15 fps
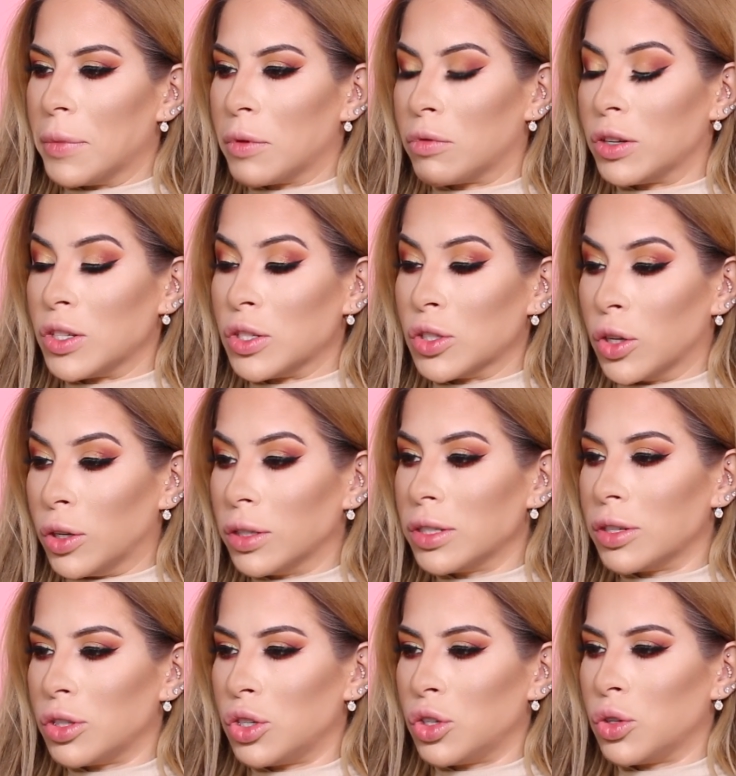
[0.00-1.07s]

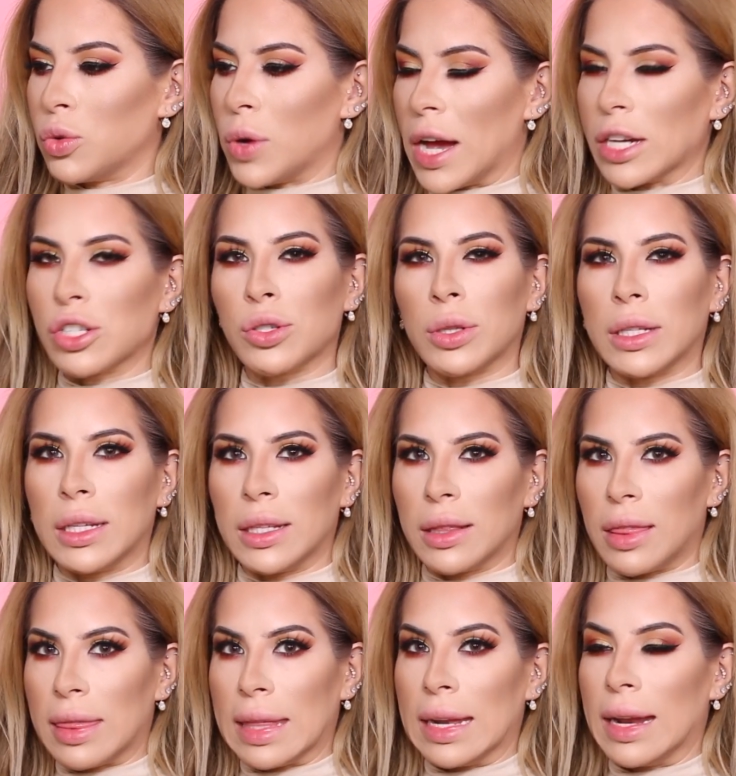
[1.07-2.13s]
result to actually
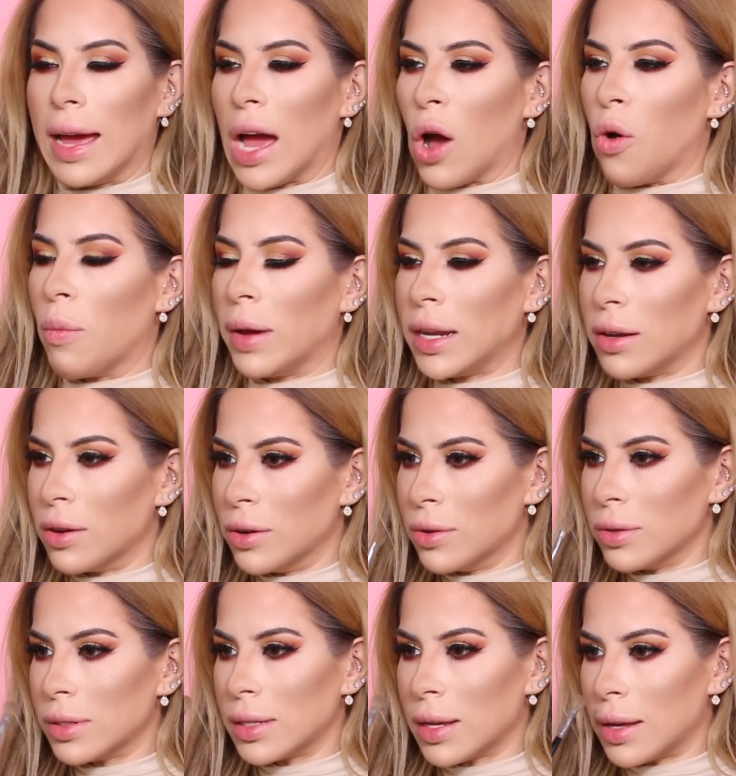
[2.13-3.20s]
thin out my
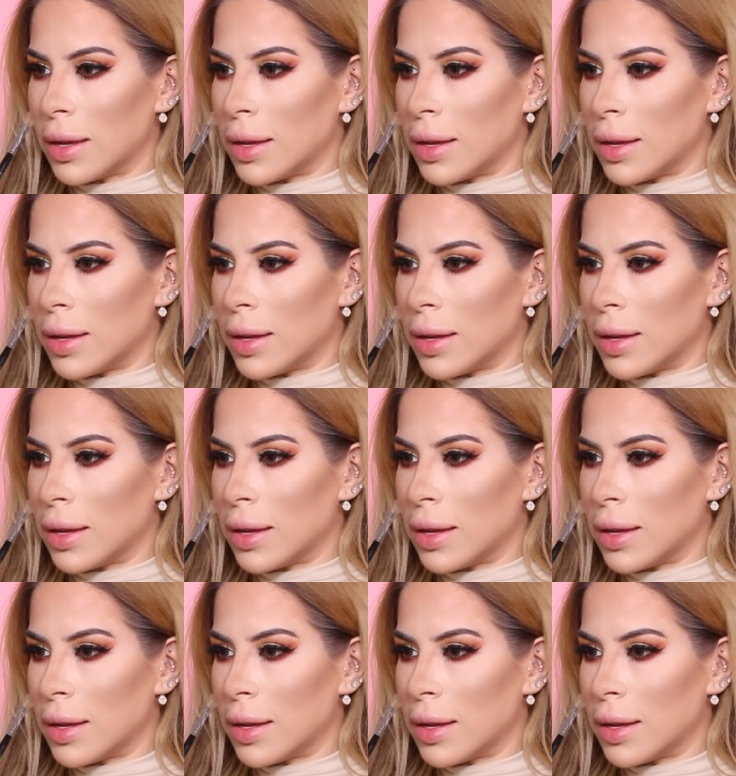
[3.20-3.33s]
nose.